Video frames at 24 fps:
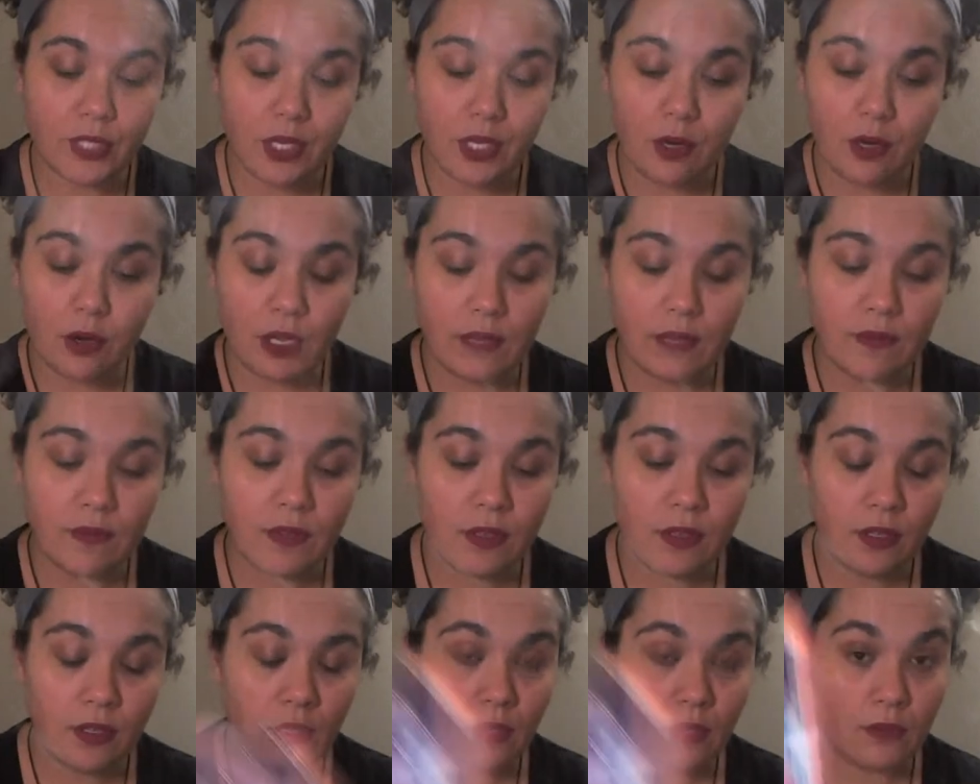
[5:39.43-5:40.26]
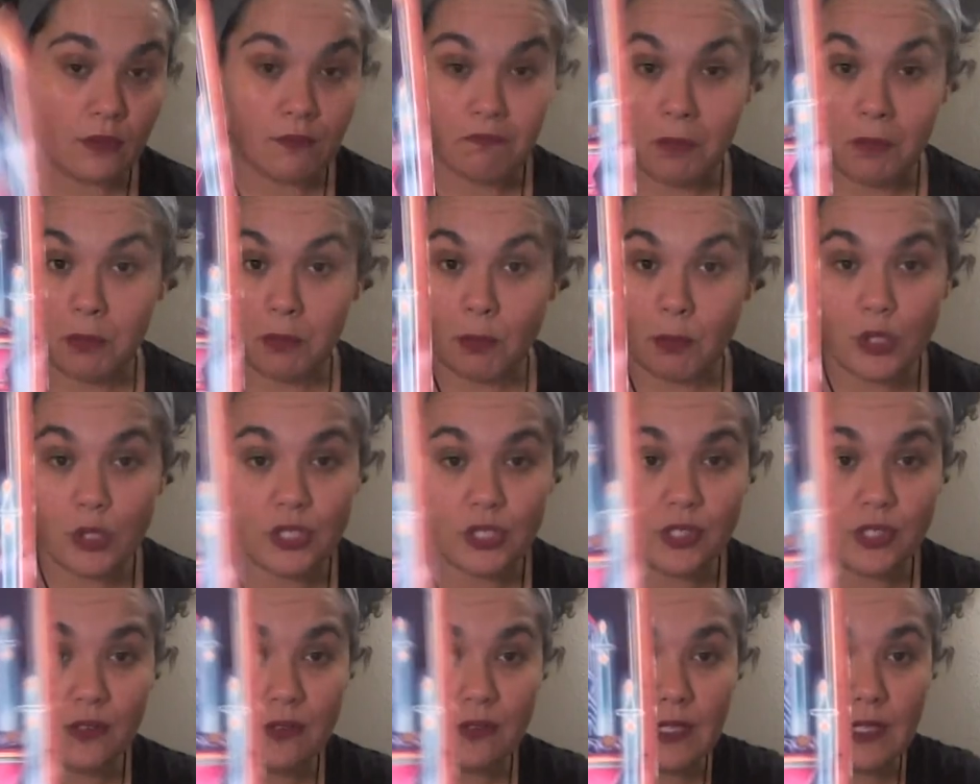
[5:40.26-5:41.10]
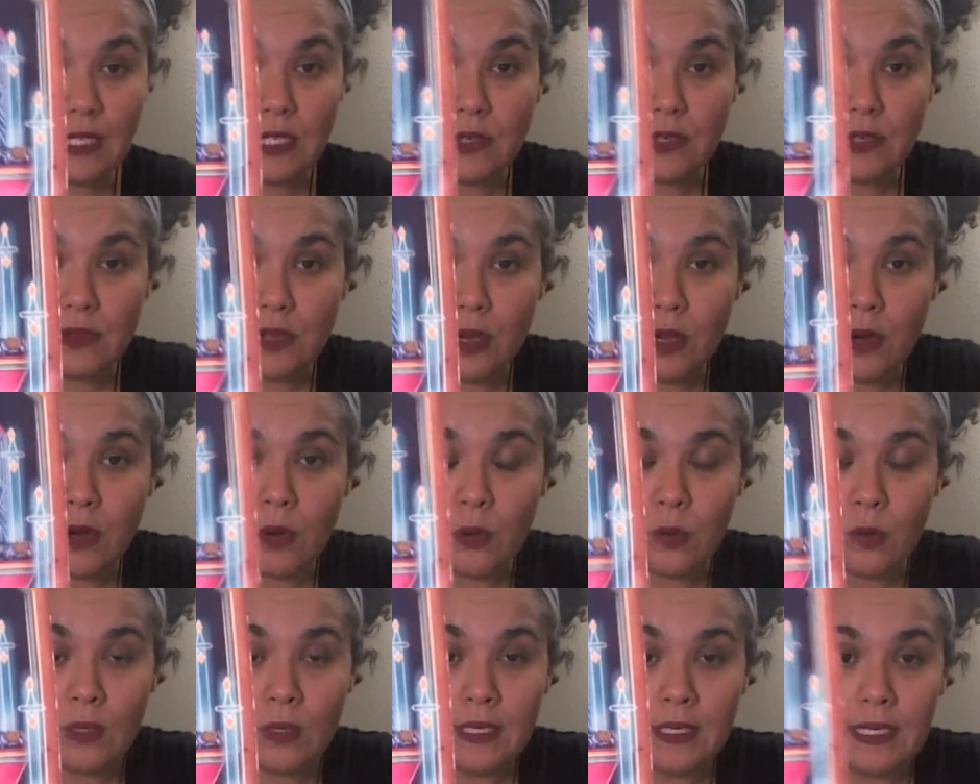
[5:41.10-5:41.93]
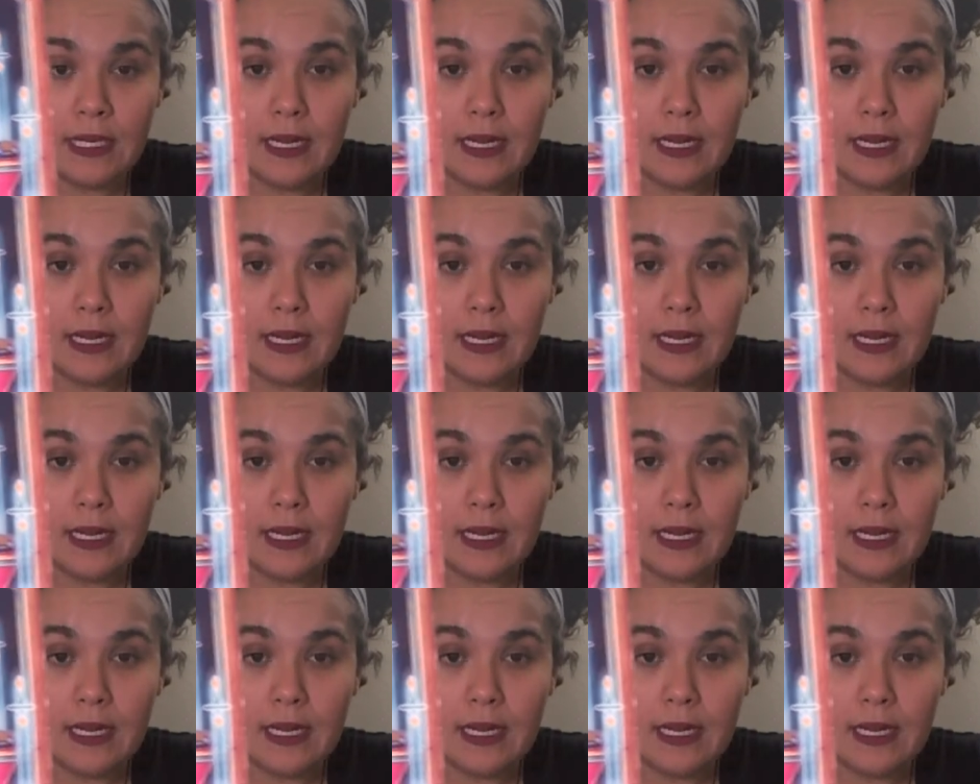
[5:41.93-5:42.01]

you know, even emotionally, you know